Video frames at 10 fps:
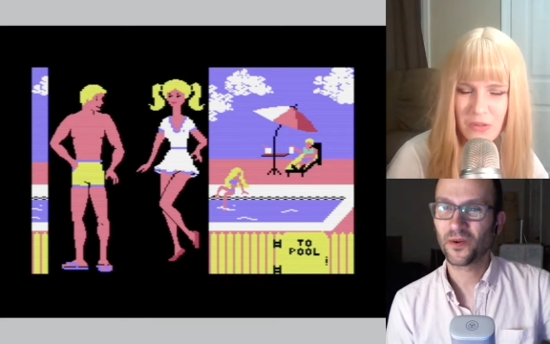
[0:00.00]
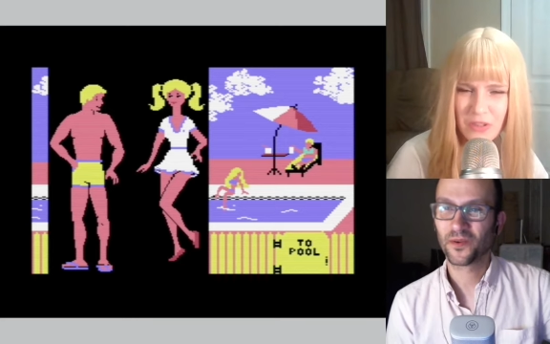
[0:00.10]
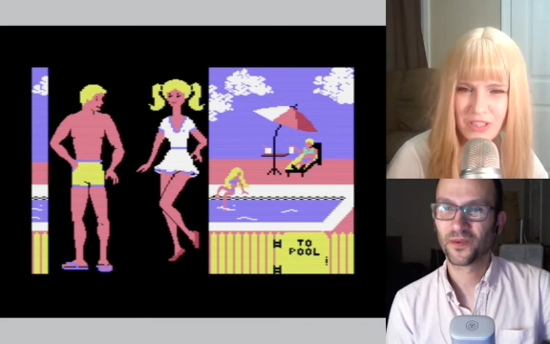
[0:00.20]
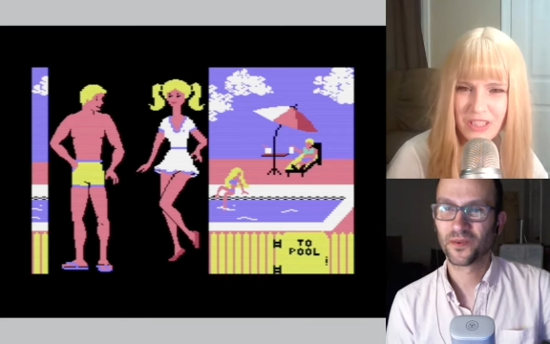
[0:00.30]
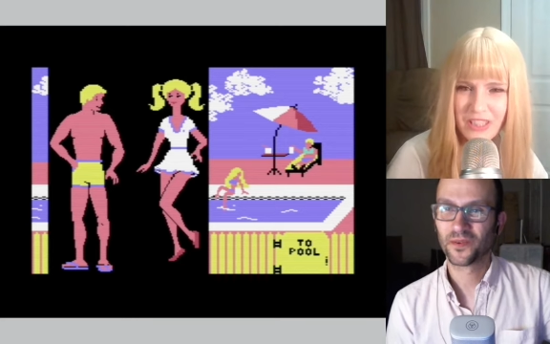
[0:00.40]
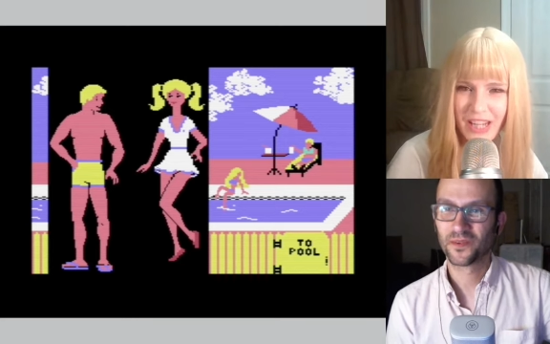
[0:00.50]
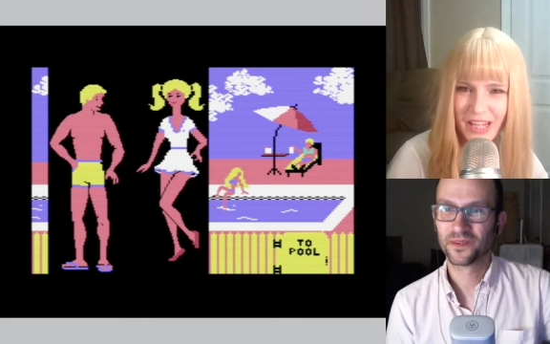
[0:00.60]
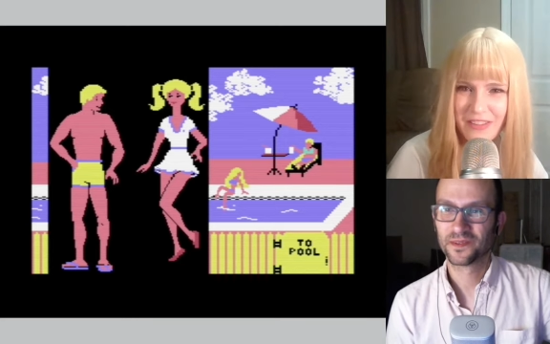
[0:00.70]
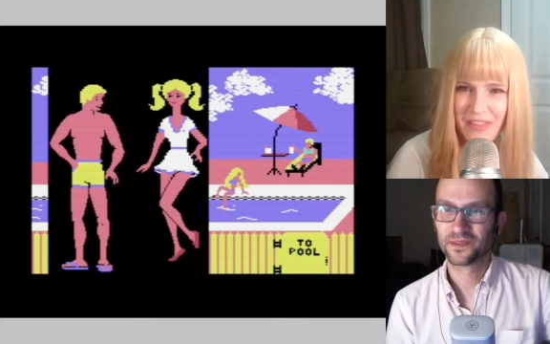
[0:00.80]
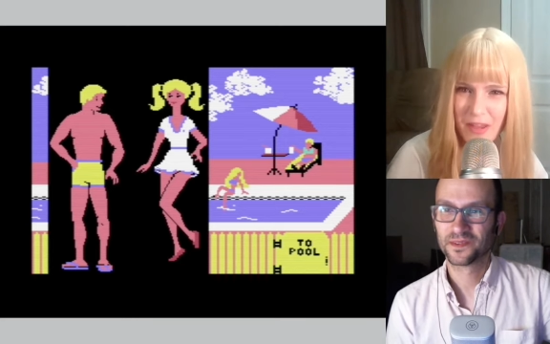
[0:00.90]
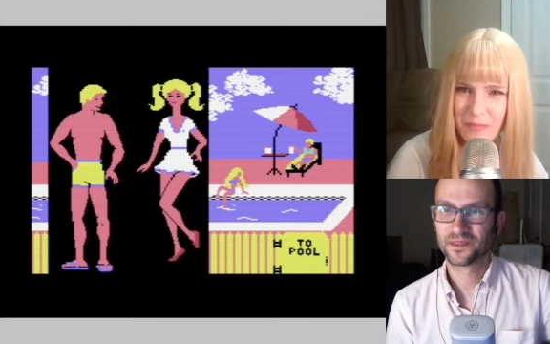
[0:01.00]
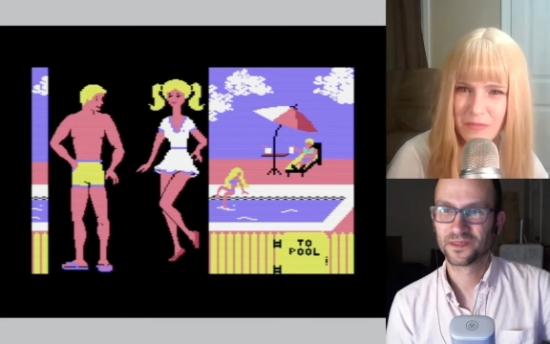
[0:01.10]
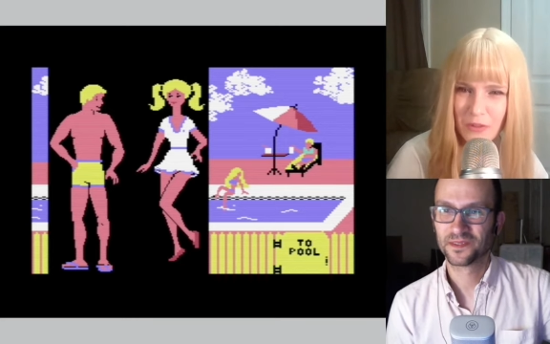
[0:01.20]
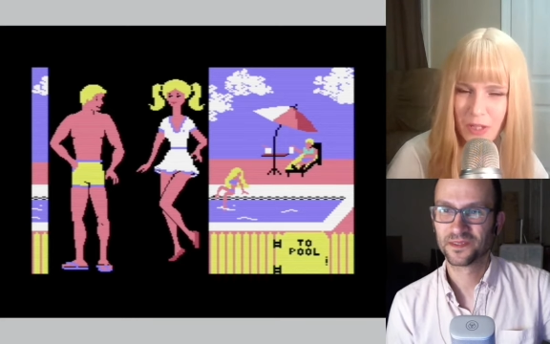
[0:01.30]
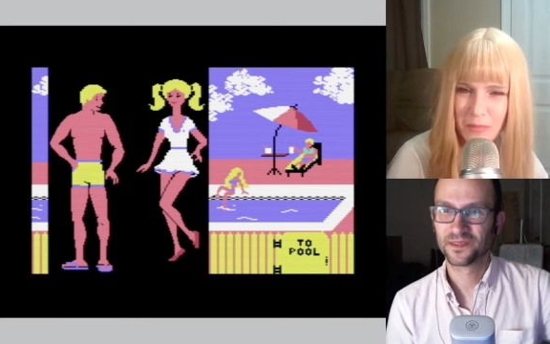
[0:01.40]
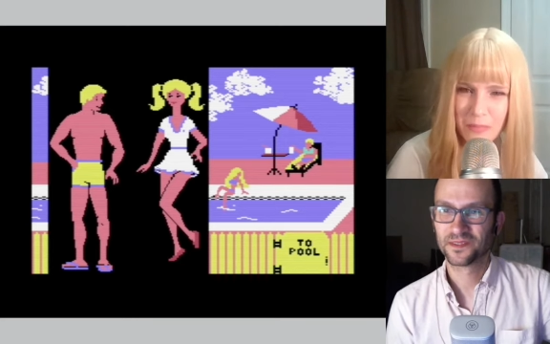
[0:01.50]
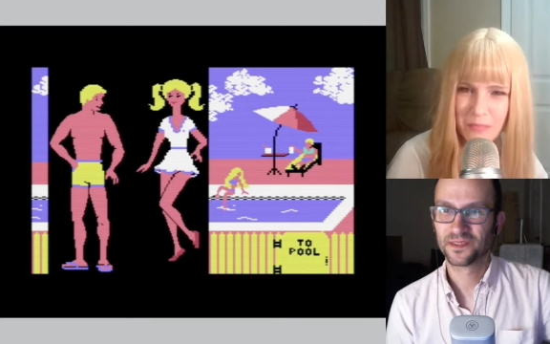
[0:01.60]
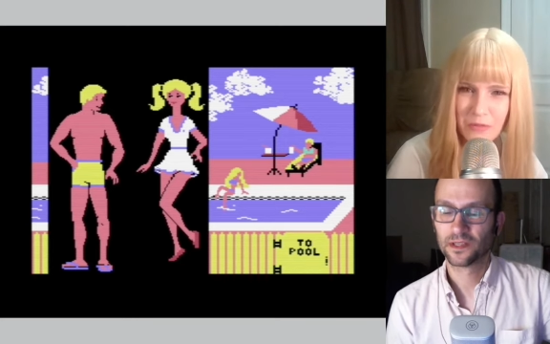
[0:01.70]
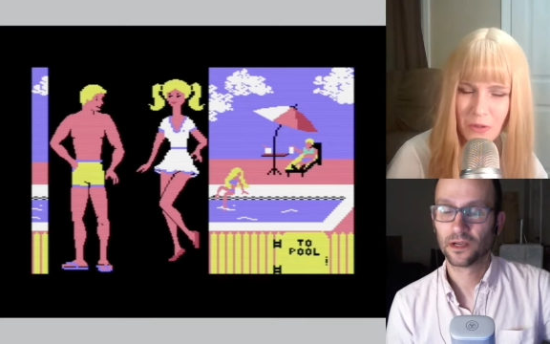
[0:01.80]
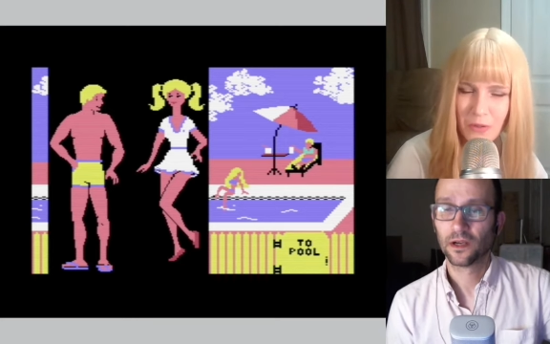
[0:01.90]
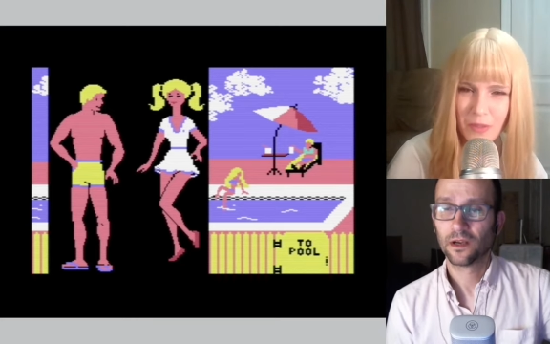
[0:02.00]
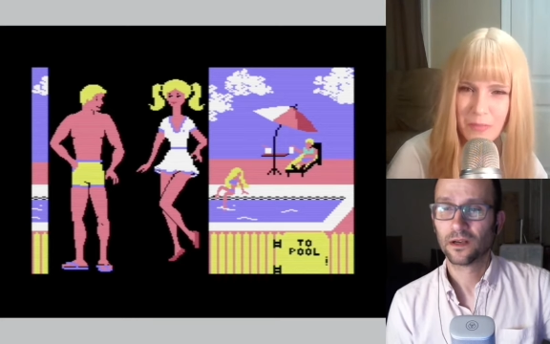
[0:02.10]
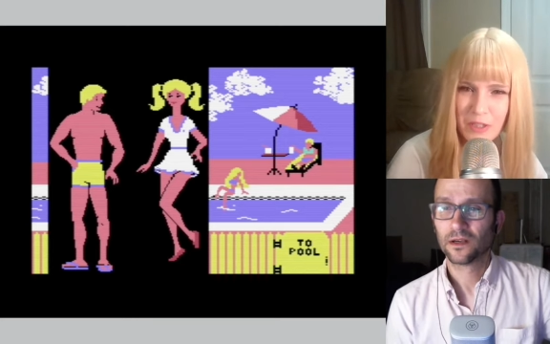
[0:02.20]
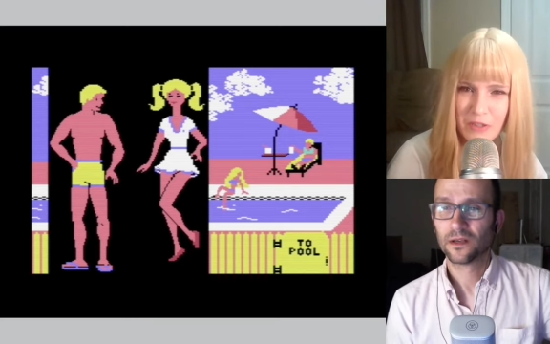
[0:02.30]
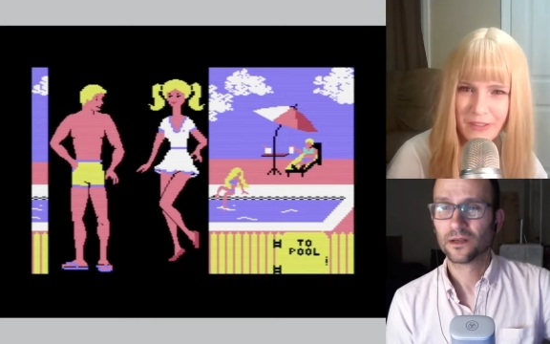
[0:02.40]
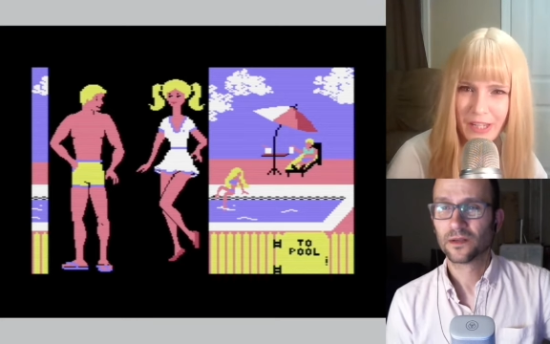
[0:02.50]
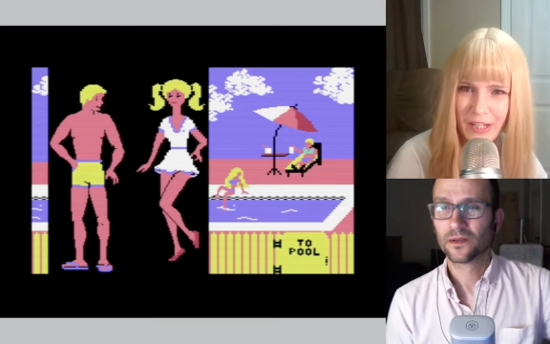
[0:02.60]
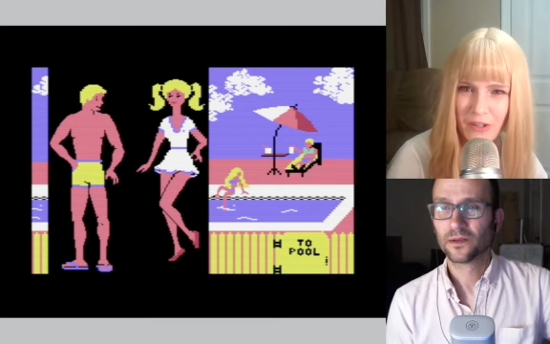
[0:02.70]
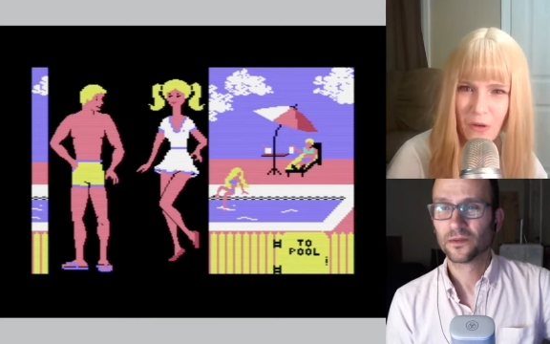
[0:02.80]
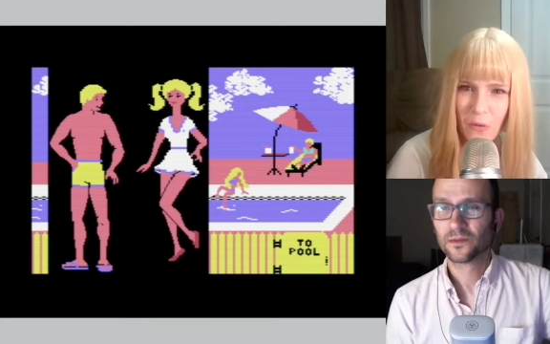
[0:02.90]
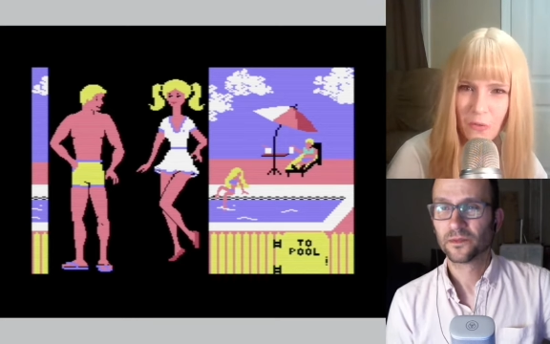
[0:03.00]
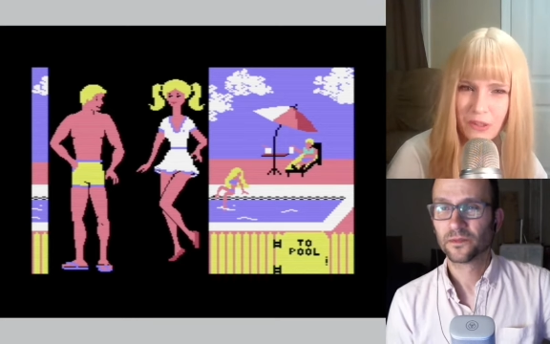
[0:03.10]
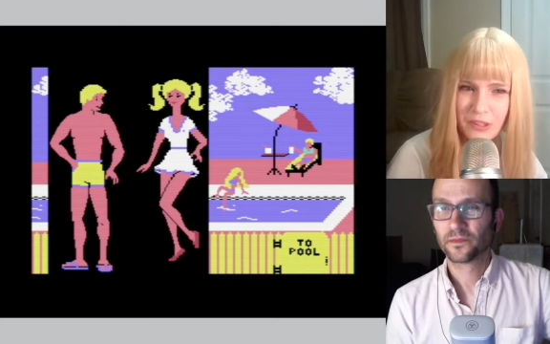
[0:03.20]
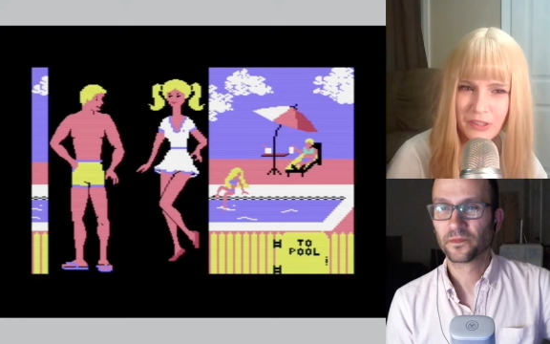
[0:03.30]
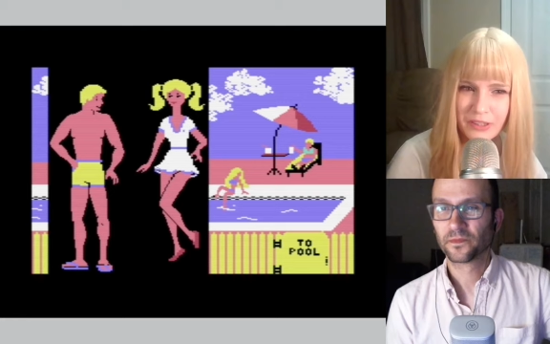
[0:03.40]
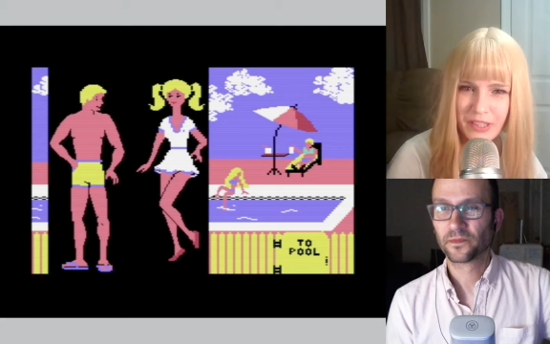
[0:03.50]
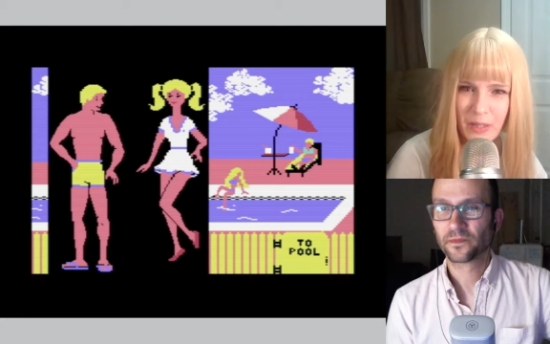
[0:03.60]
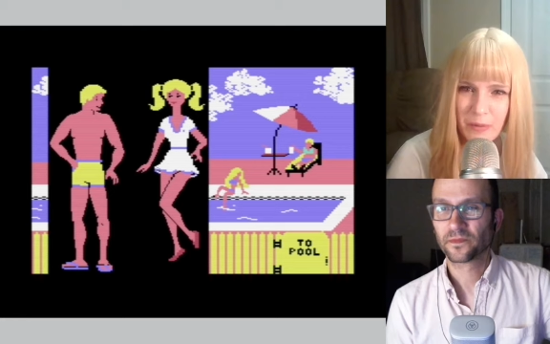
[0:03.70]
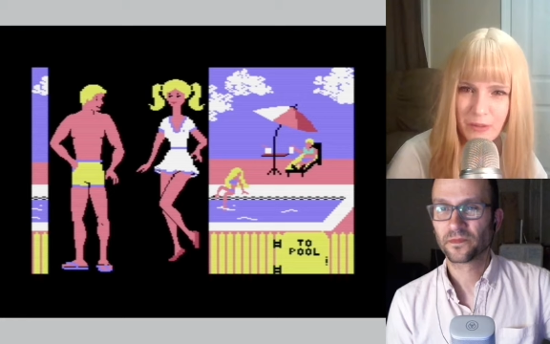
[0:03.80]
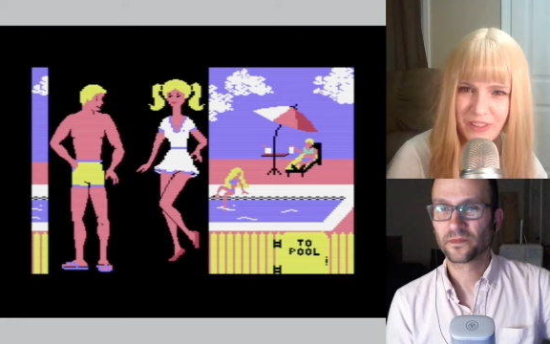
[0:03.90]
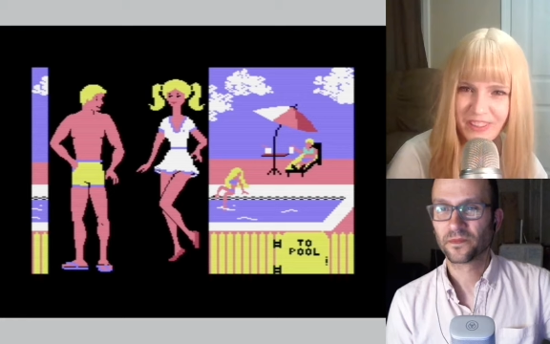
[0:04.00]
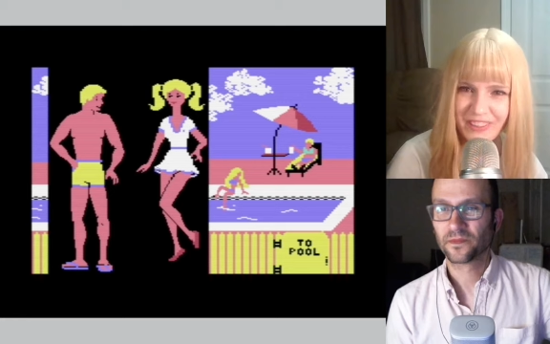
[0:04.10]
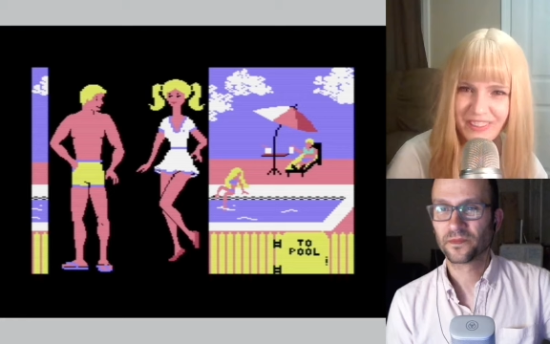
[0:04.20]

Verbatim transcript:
Speaker 1: you could oh. connect them to like turn them into like a whole little neighborhood.